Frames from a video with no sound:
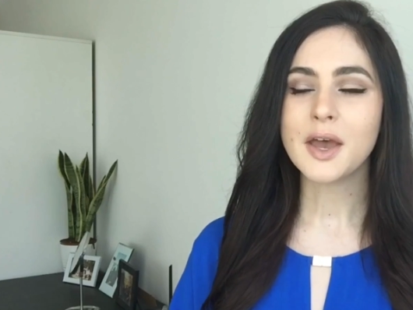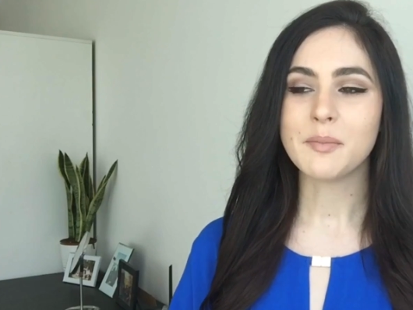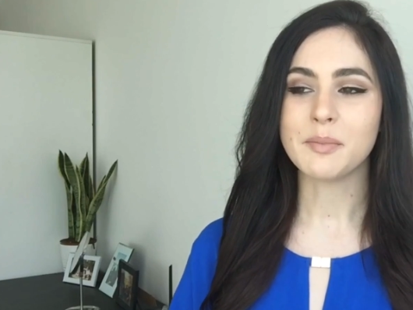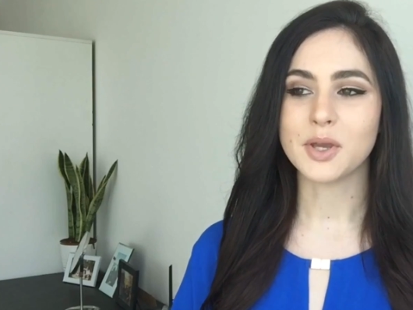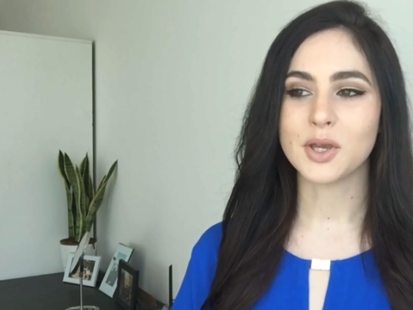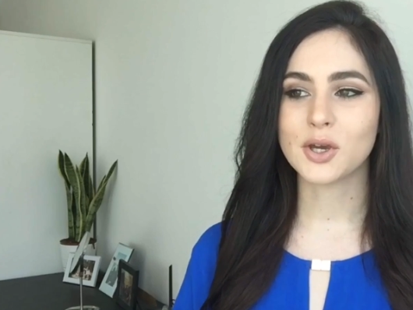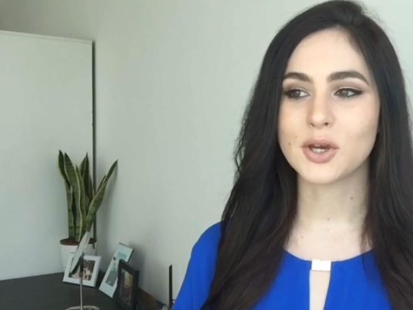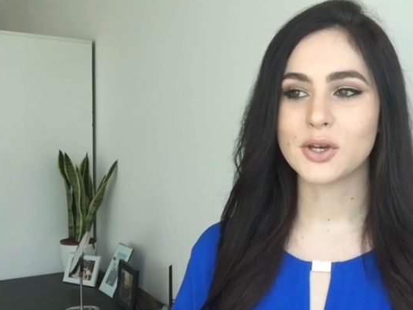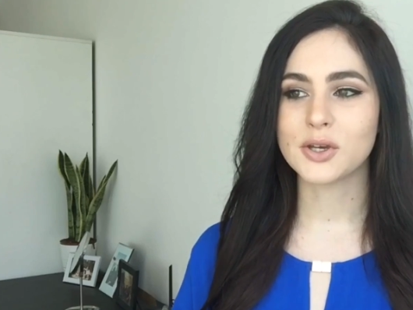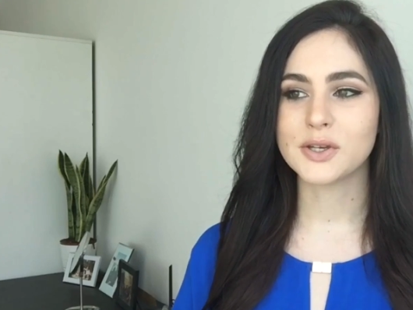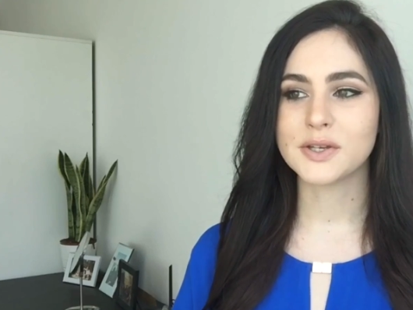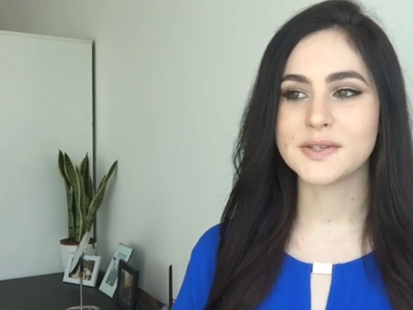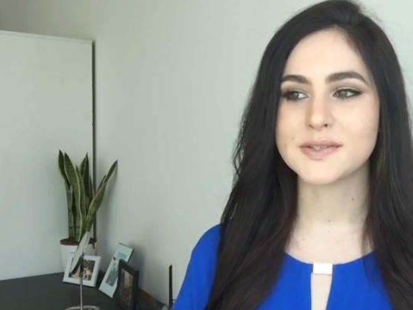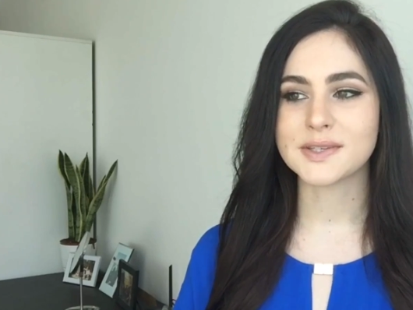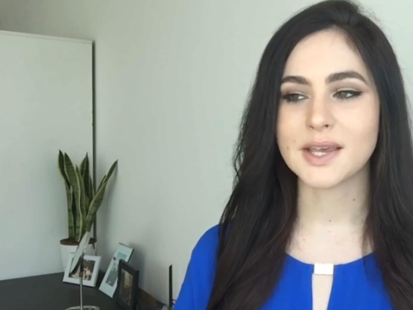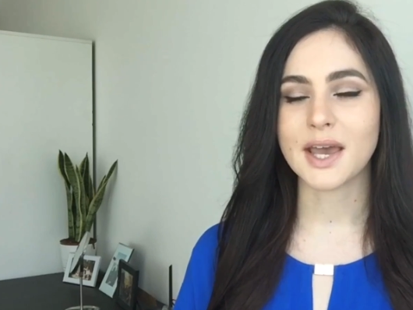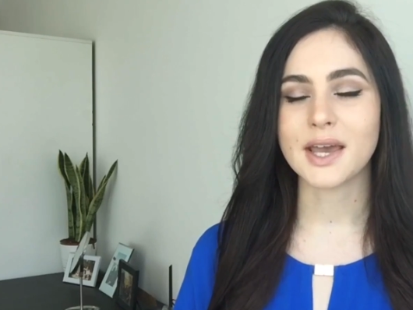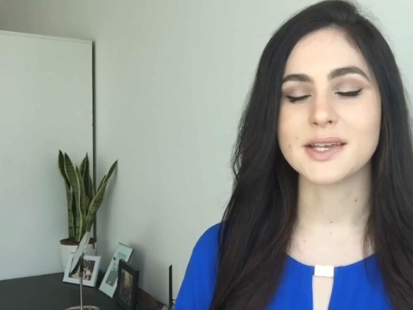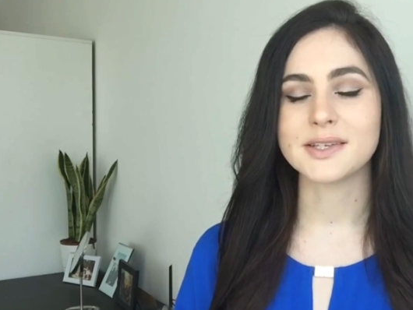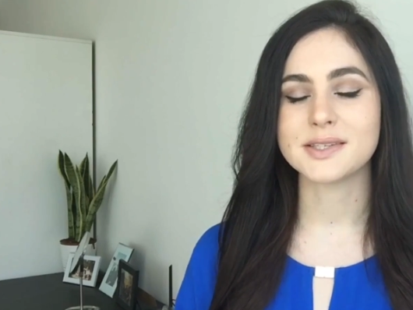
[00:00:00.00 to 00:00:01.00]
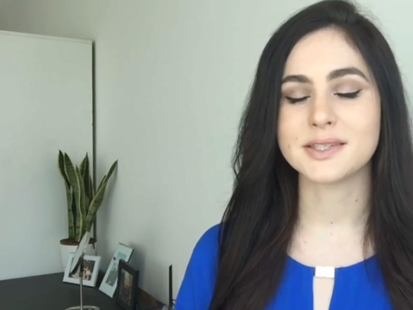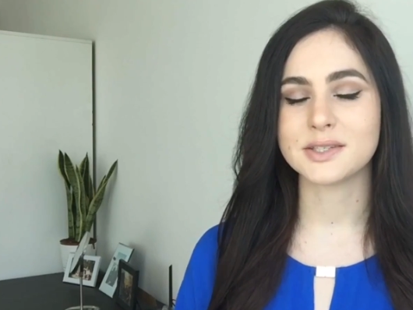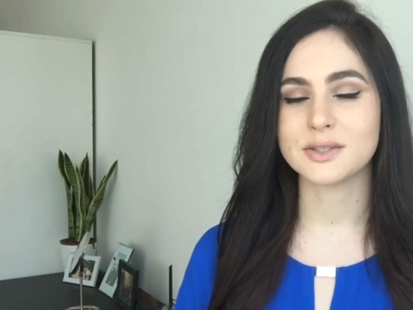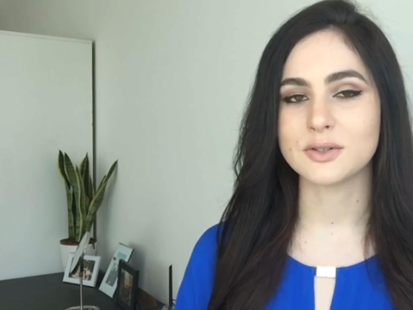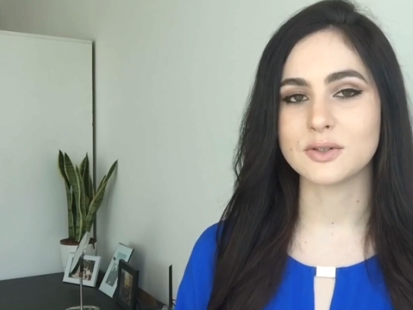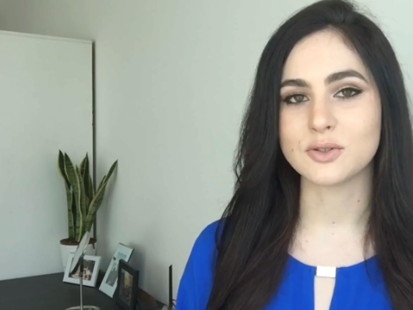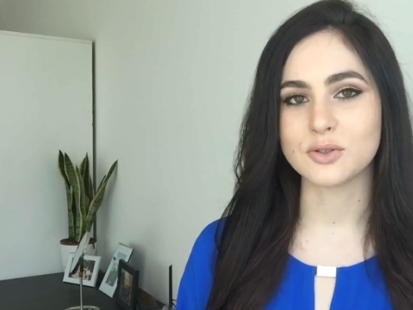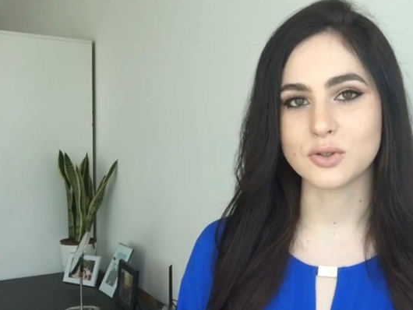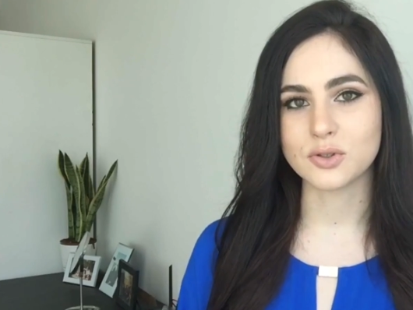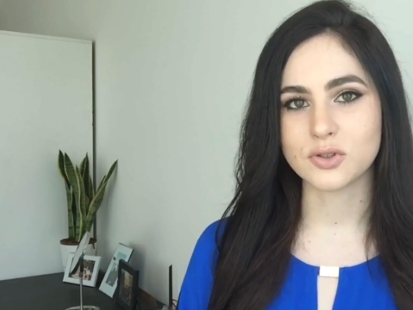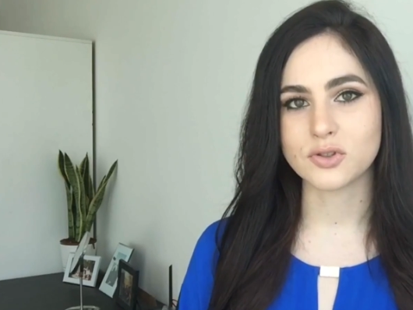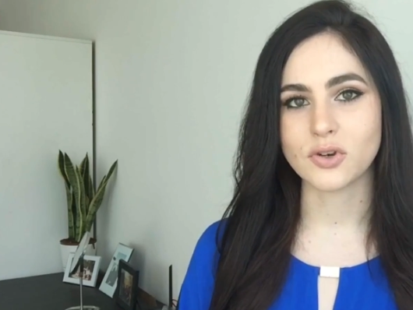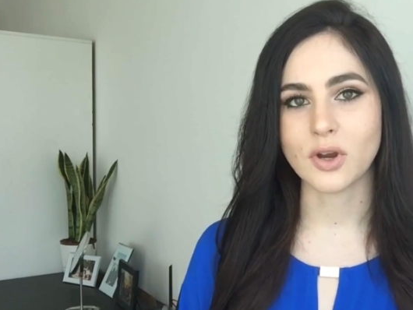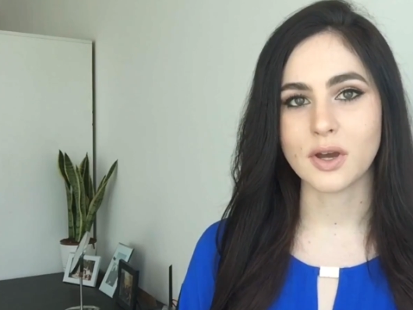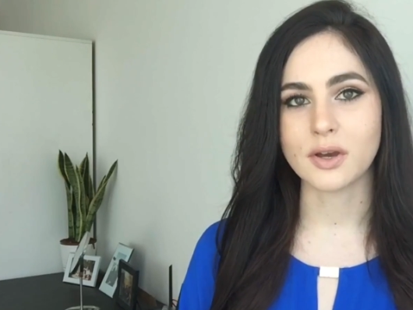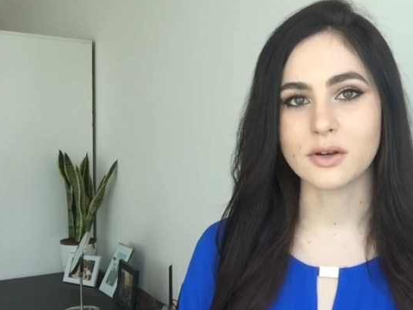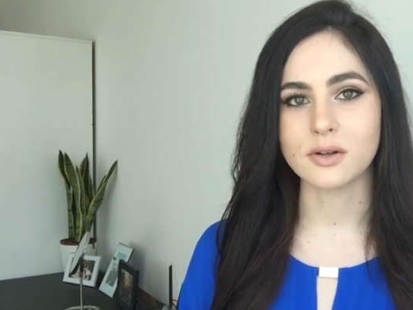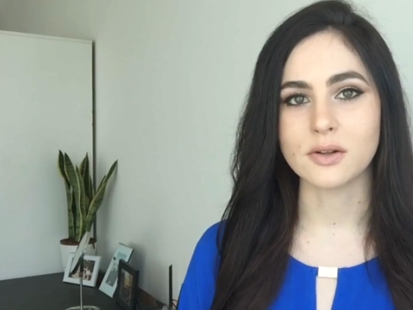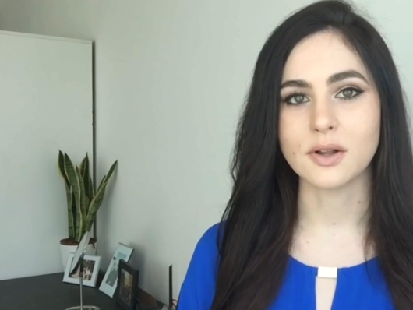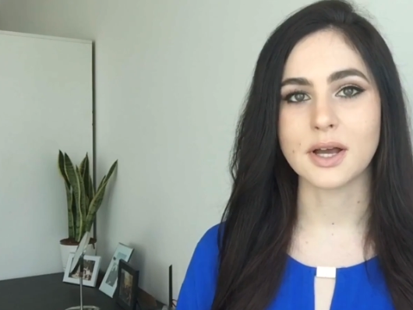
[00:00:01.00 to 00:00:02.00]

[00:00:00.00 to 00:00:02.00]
because I still do struggle